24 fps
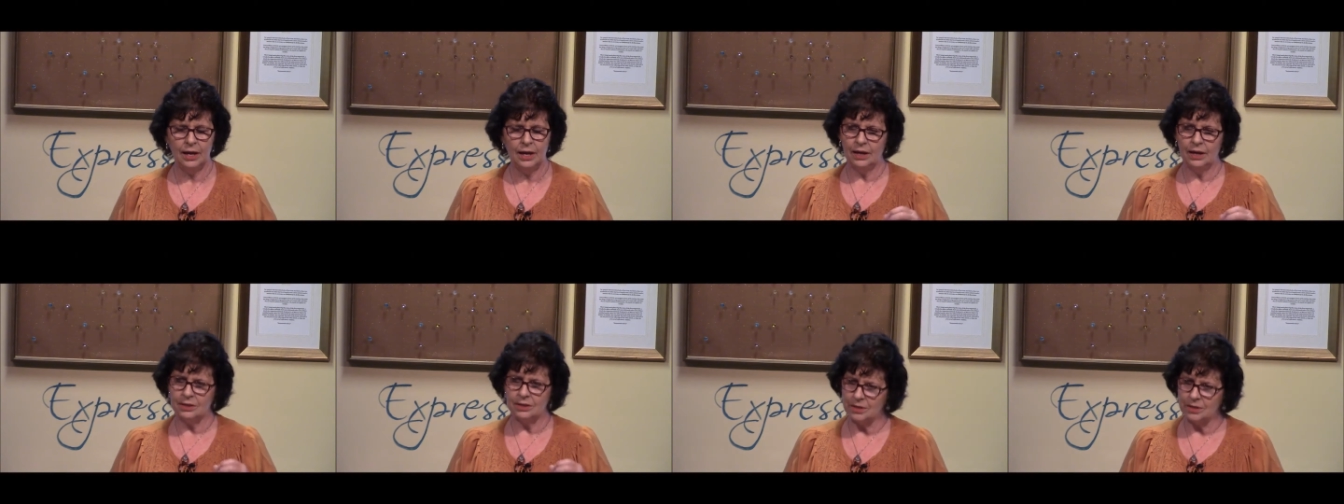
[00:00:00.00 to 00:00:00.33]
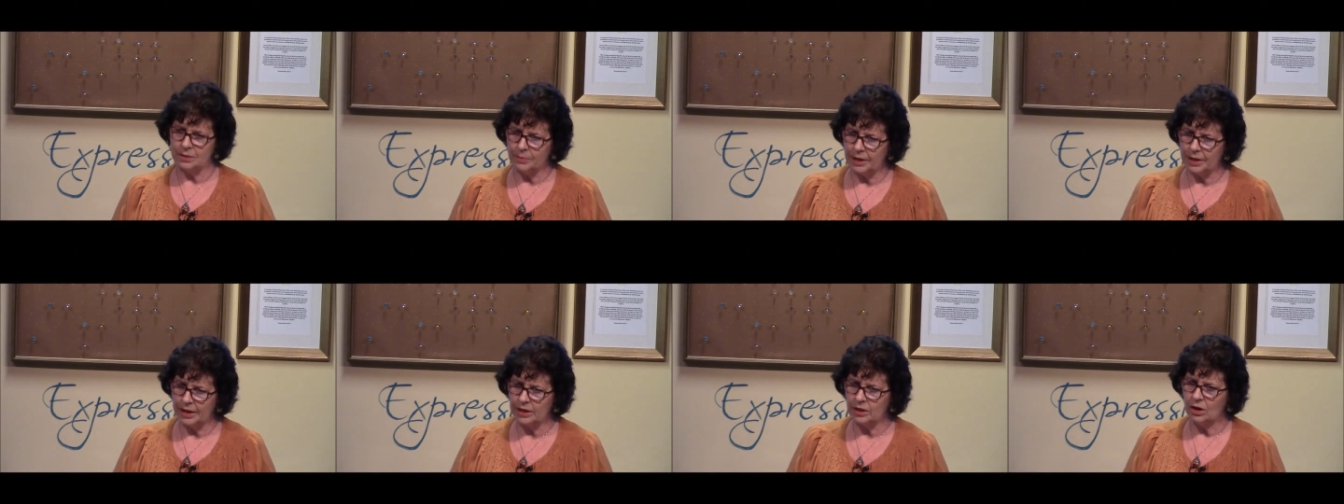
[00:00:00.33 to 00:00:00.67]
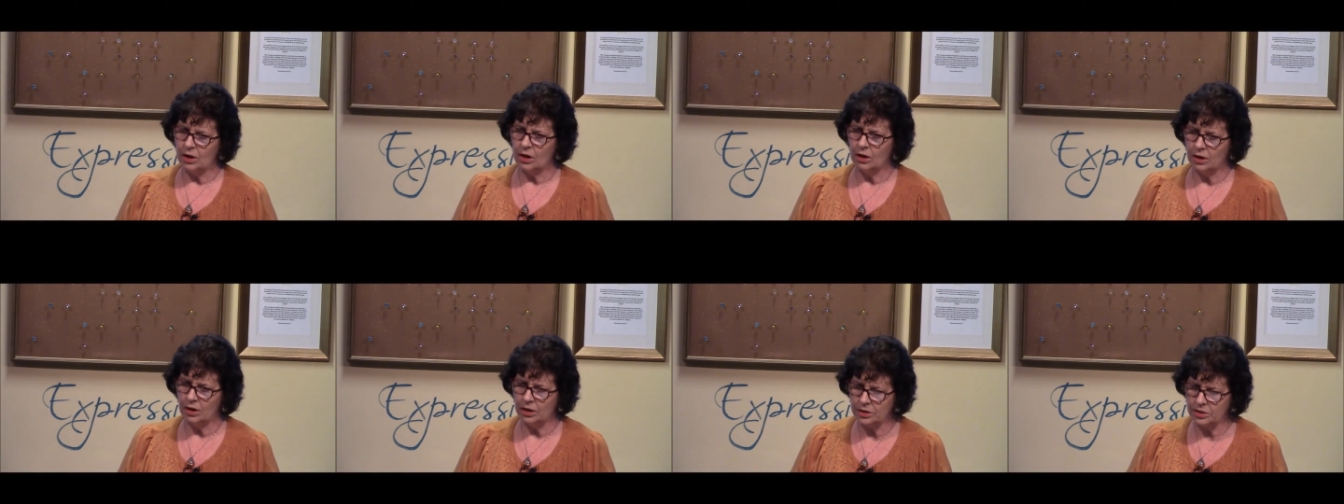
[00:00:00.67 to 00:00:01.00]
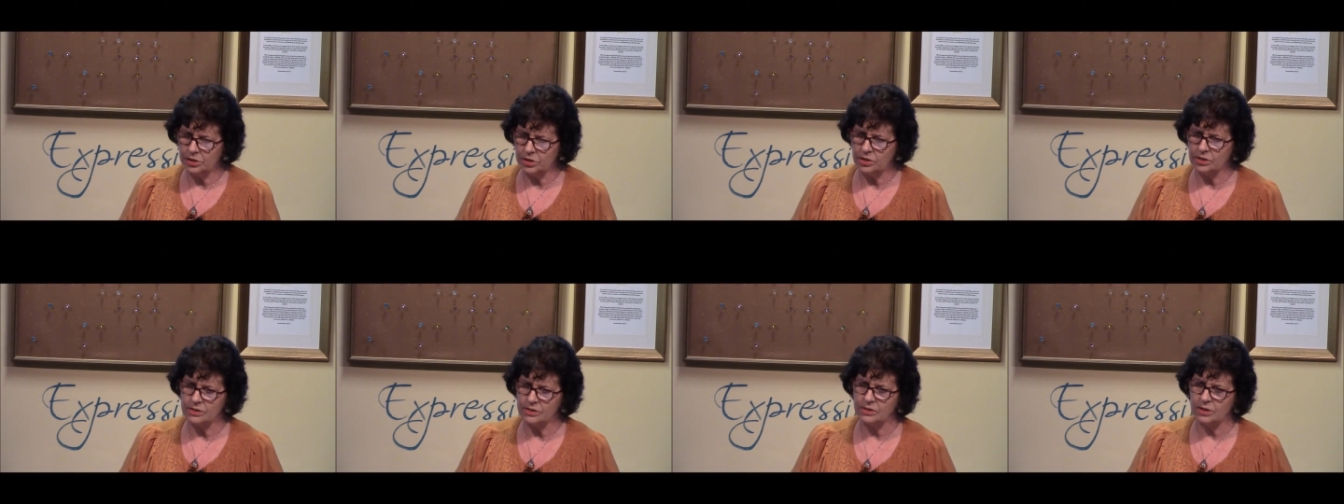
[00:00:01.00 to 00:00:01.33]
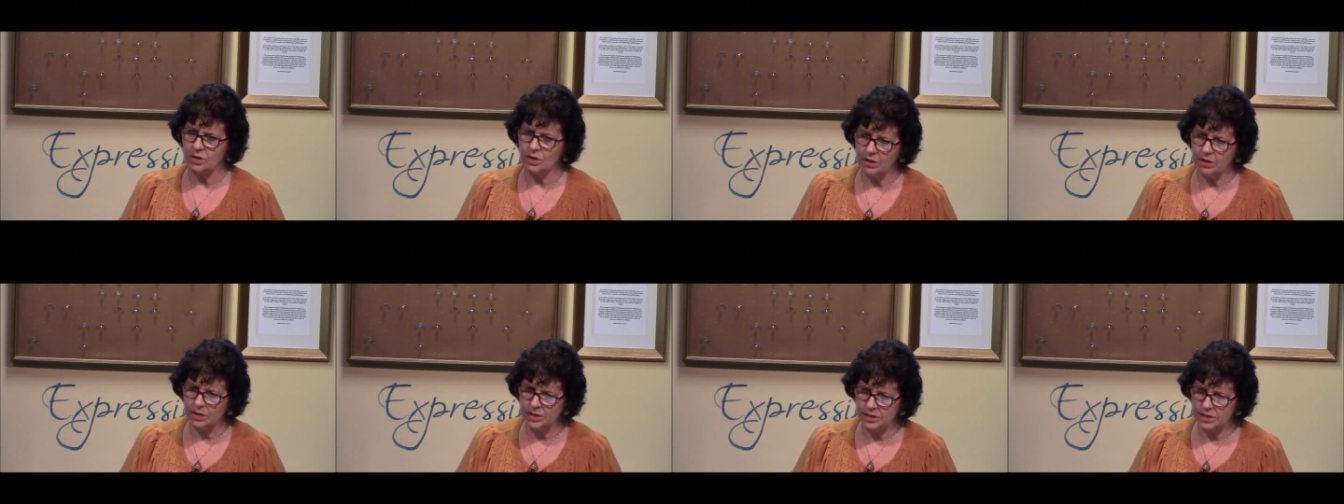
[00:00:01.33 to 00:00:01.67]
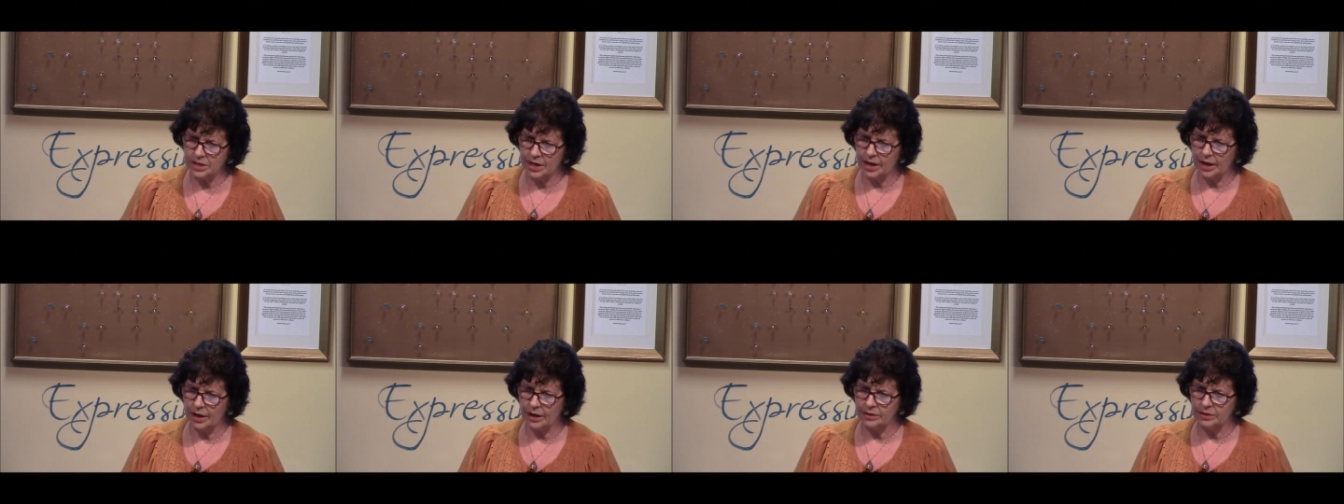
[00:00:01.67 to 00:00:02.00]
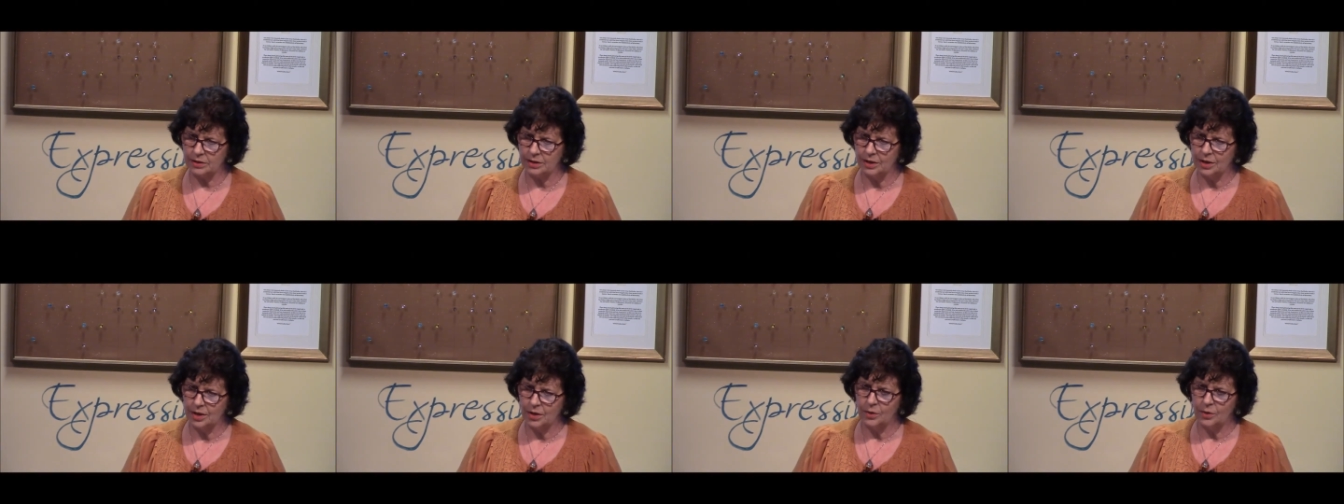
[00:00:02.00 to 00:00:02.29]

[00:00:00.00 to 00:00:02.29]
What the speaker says: and to make conscious contact